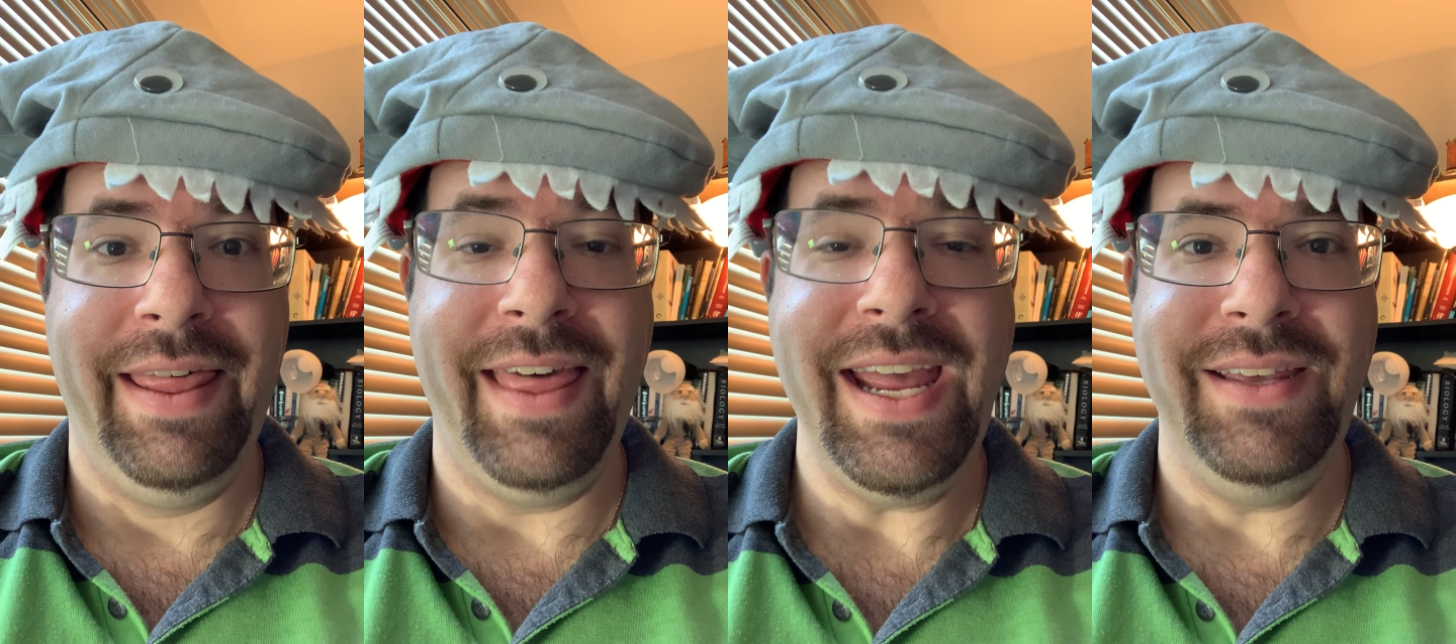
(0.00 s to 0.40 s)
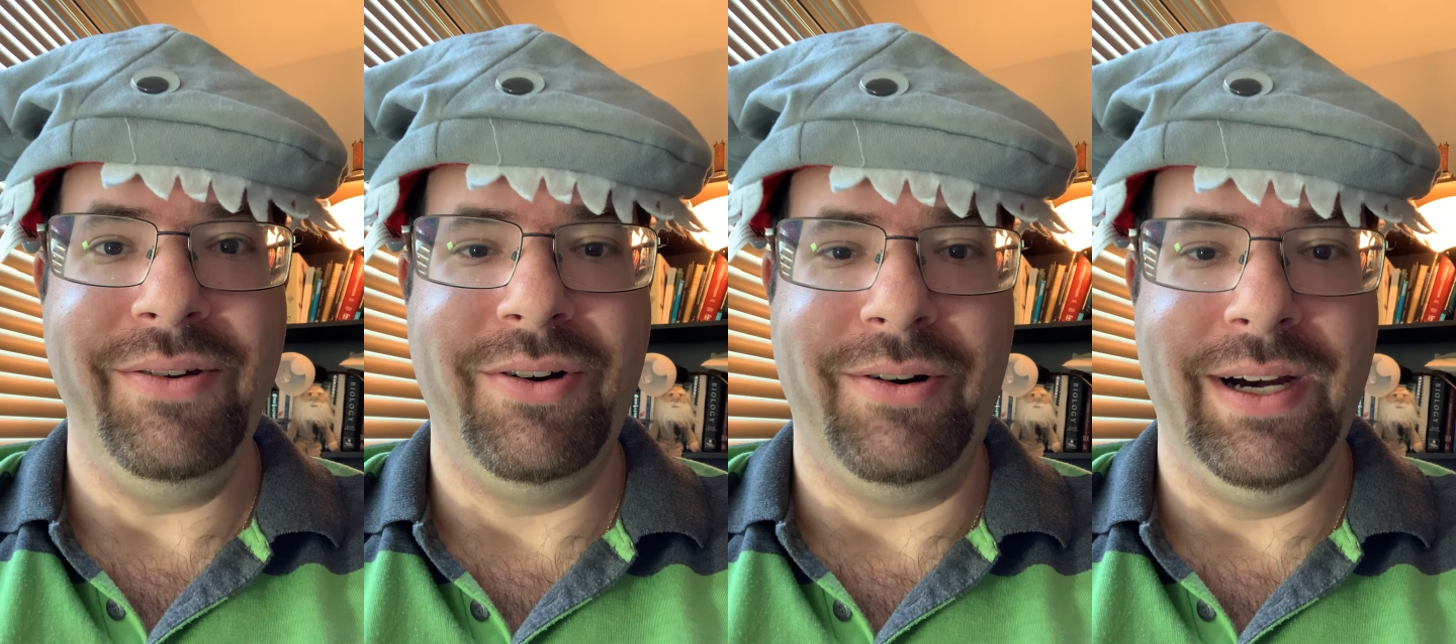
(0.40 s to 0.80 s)
Thank
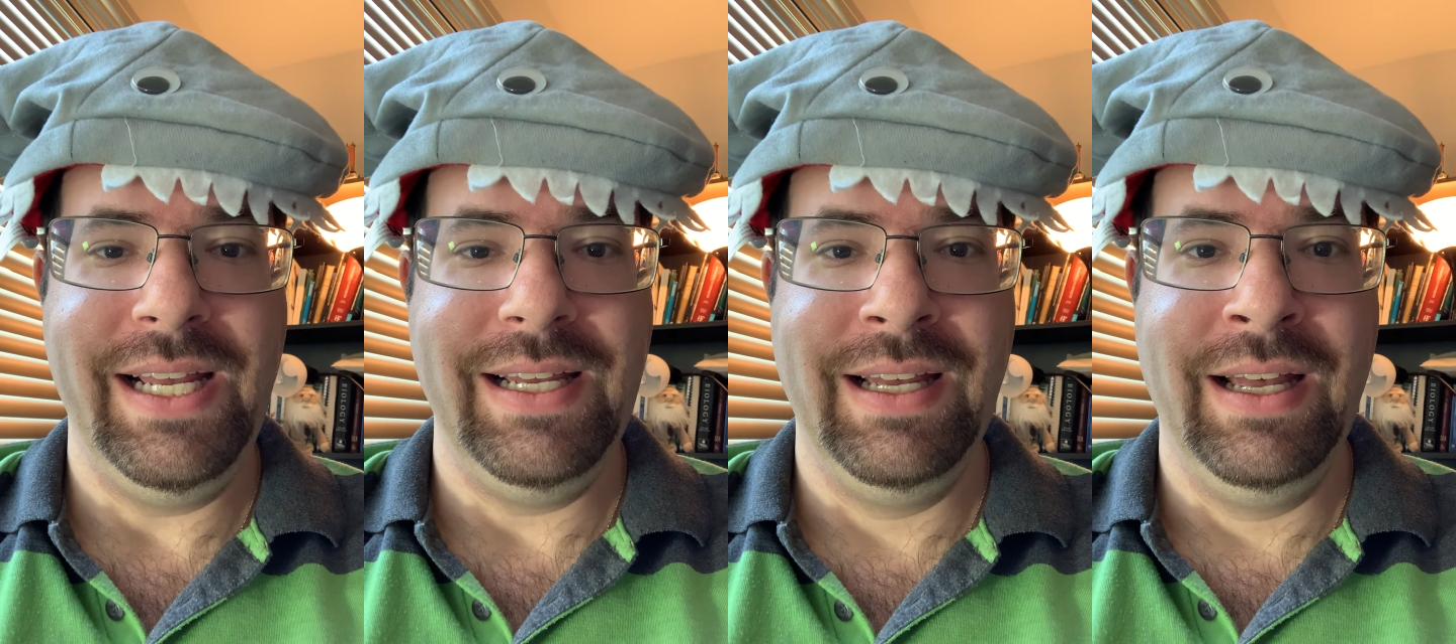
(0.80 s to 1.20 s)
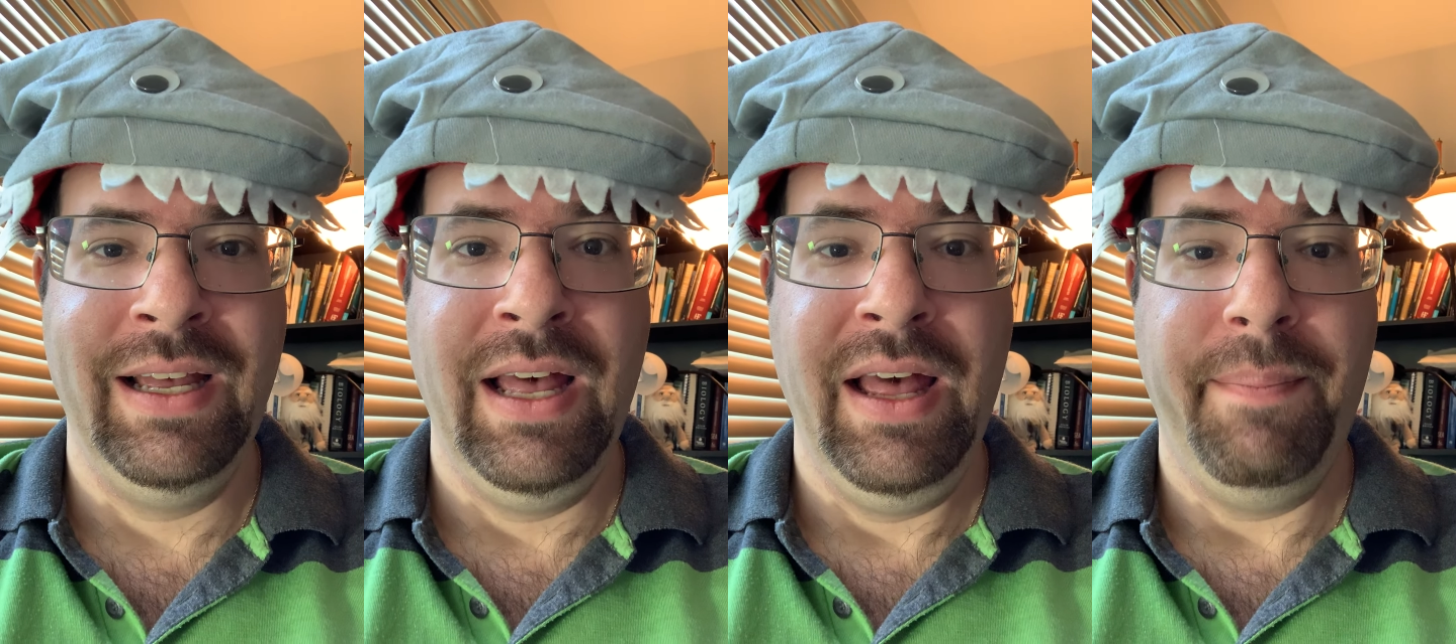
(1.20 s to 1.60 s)
you, Corey.
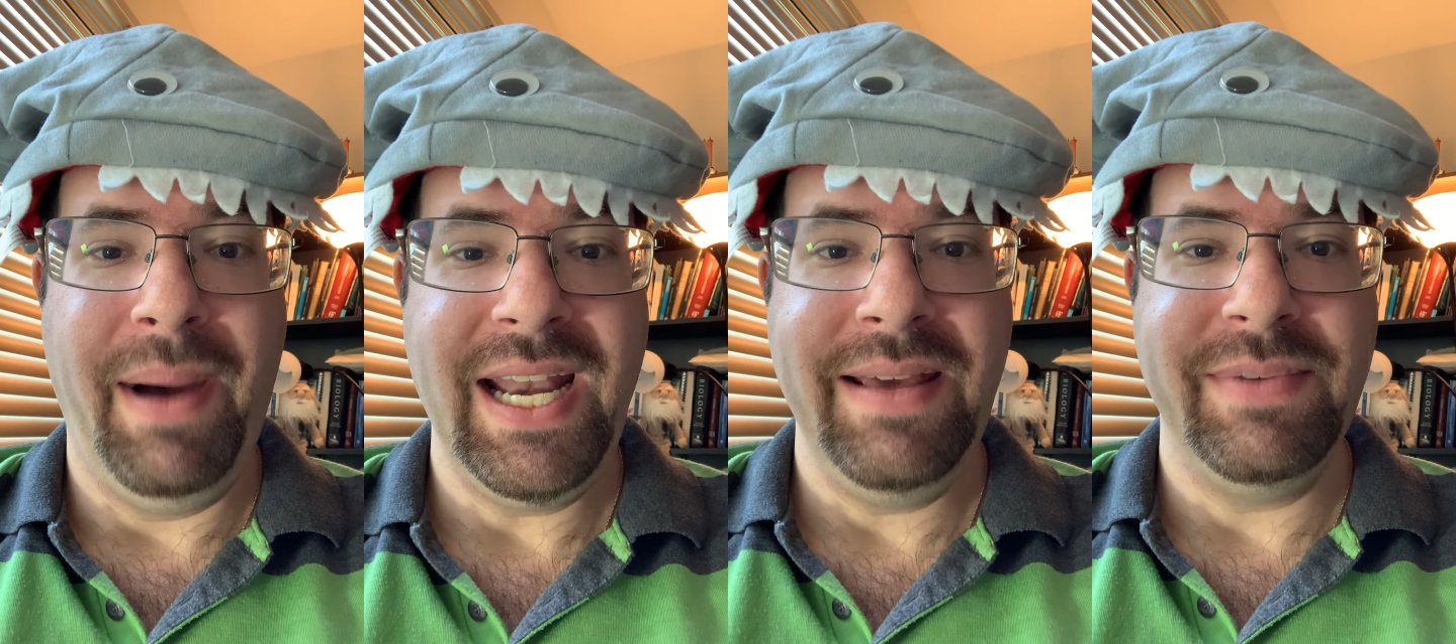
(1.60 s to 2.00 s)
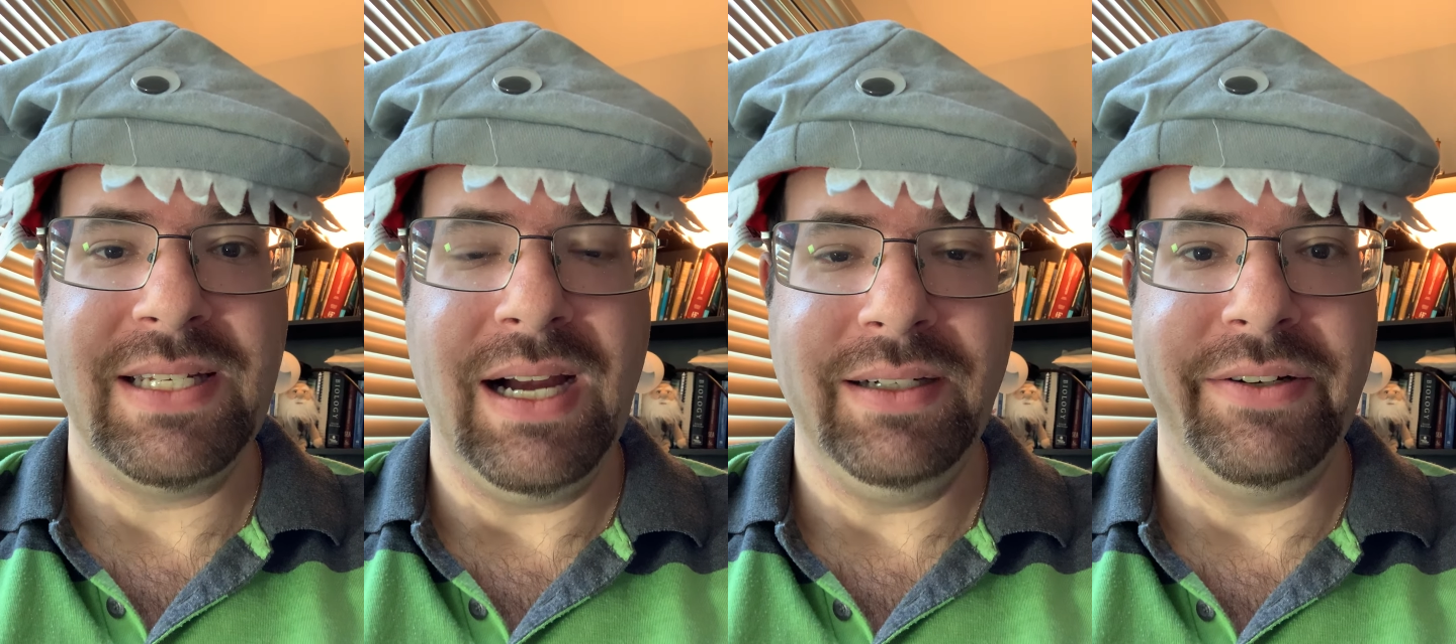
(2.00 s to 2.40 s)
My name is
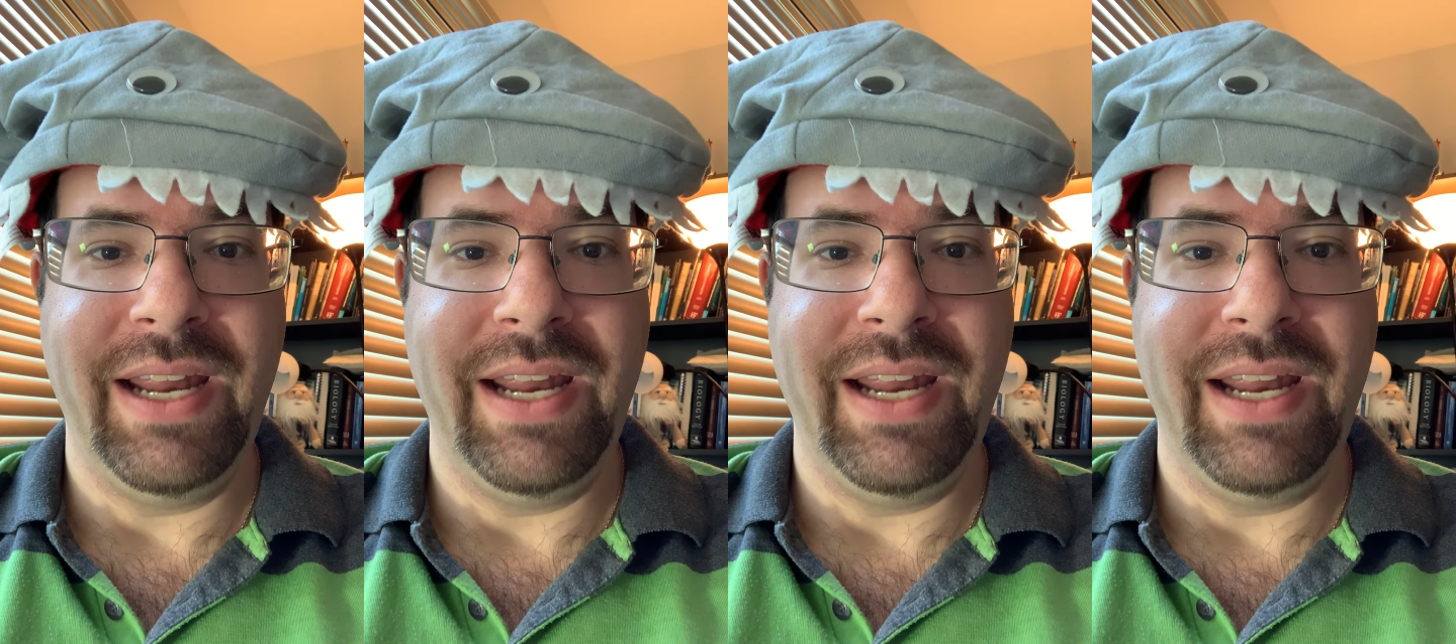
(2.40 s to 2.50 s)
Dr.